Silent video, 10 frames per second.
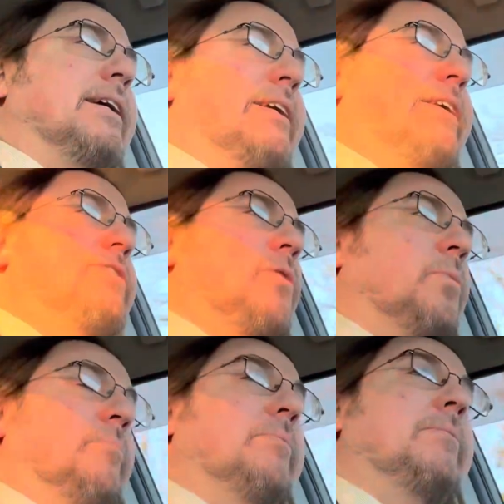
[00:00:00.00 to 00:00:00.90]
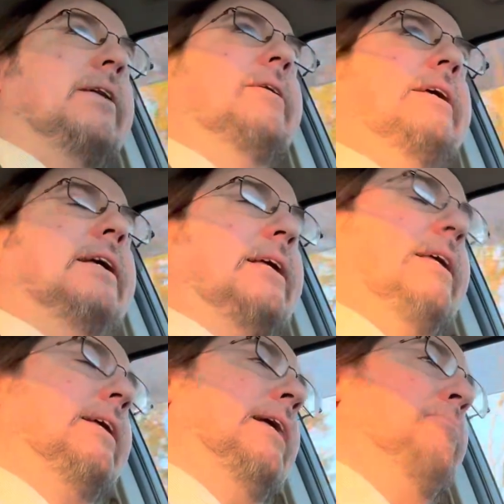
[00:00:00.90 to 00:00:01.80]
Like so,
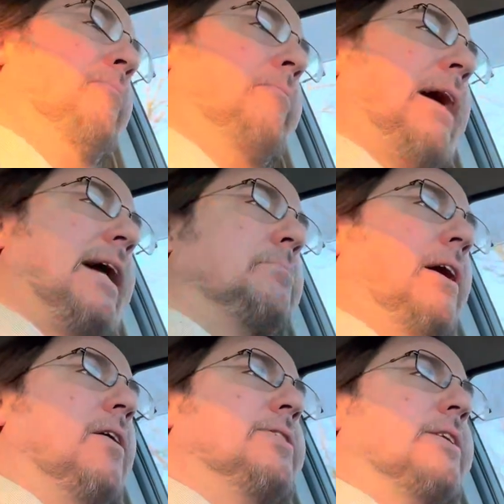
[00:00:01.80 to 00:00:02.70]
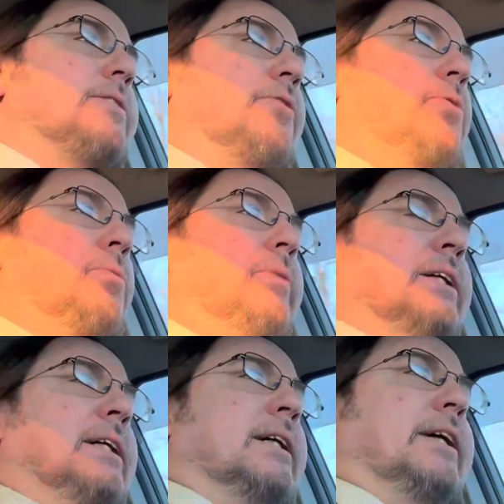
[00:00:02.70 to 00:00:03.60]
it, it, back to politics. If you're,
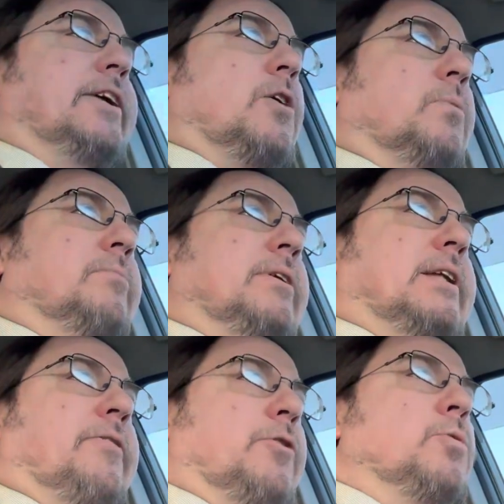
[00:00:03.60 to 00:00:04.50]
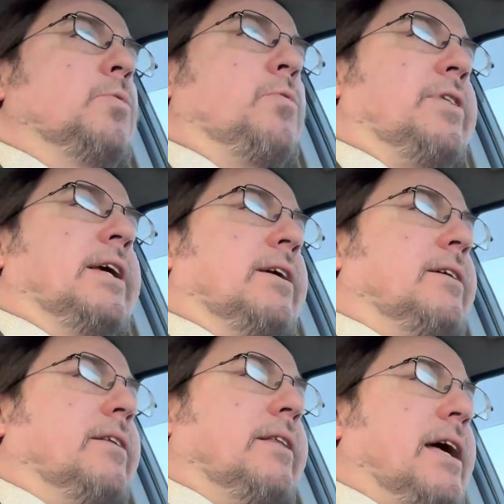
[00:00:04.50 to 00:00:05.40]
you know, if you think
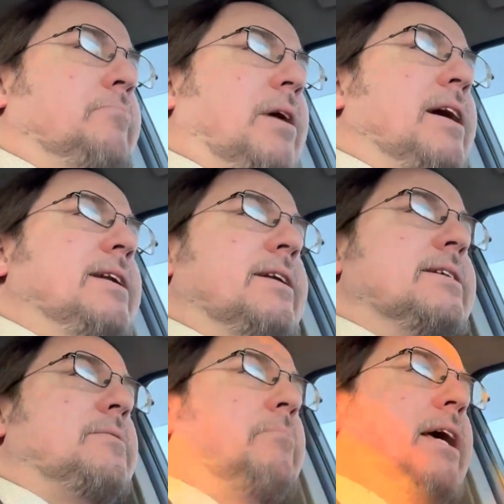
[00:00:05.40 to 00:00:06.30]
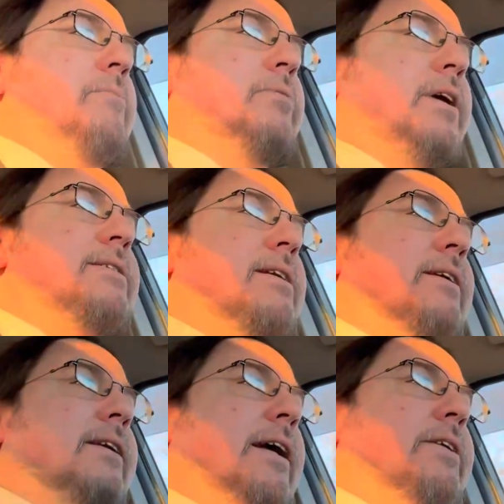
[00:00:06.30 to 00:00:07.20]
that Biden is a bad
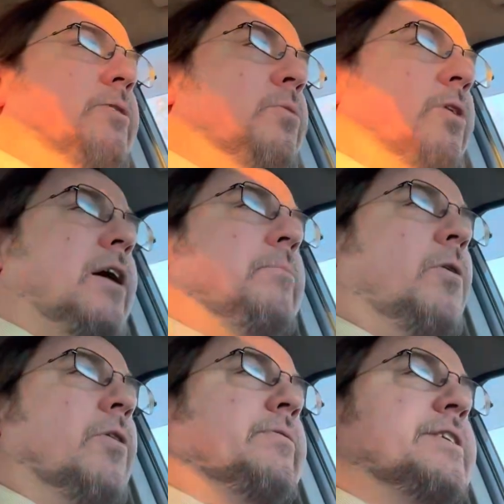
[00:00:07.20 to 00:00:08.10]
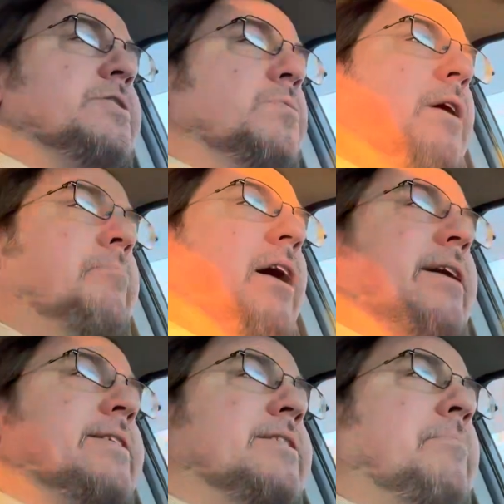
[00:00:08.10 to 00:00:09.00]
president and you look up all the reasons why
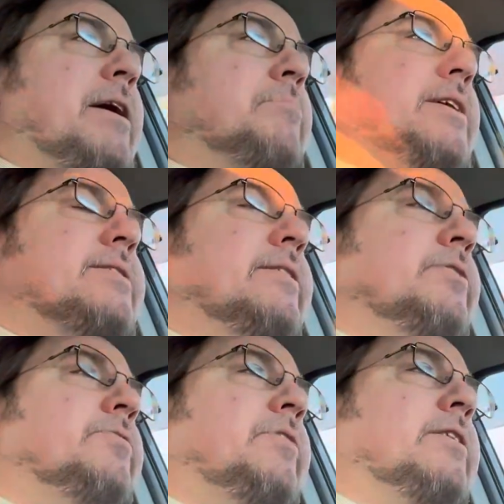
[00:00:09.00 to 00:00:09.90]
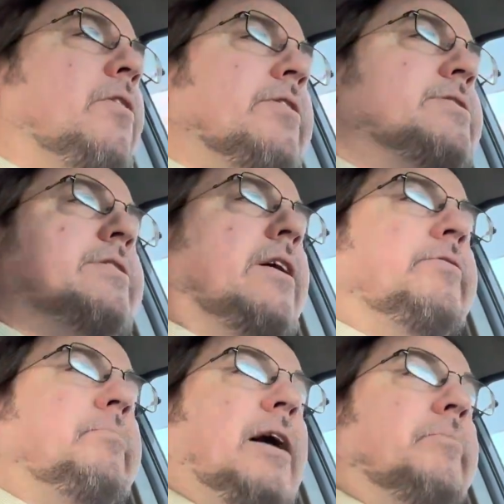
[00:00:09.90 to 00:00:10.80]
Biden is a bad president, you'll find all this
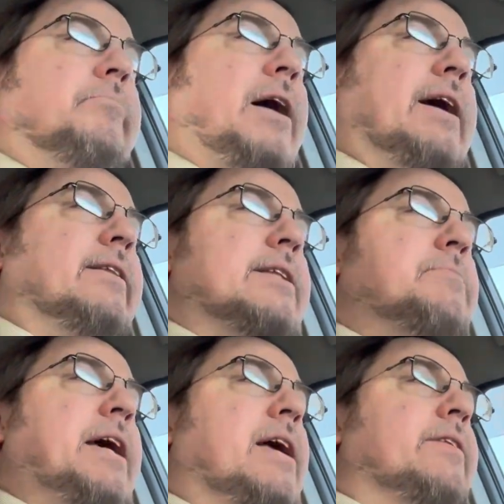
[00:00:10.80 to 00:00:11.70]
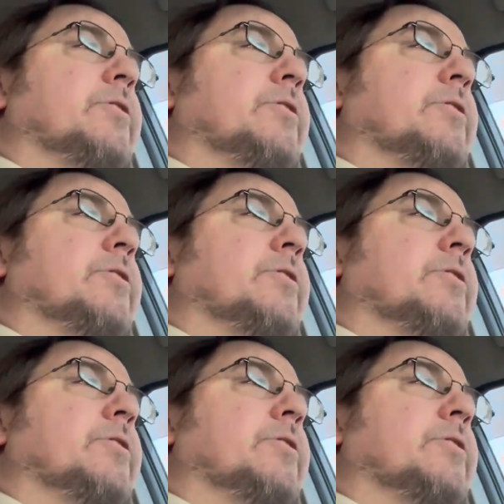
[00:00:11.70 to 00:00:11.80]
stuff about Biden that's bad.